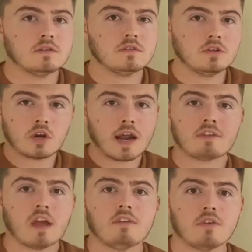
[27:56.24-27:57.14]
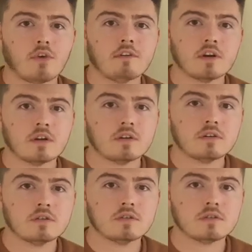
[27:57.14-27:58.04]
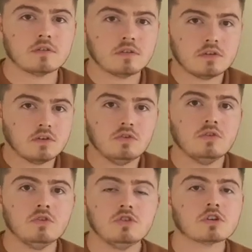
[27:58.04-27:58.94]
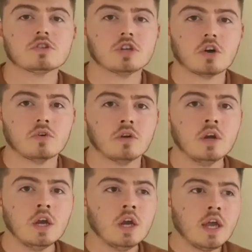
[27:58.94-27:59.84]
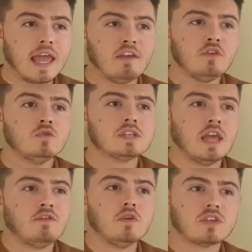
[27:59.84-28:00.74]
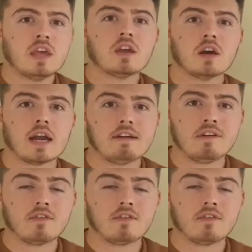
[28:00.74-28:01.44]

you don't have to have it forever. You just don't. If you think you're going to have it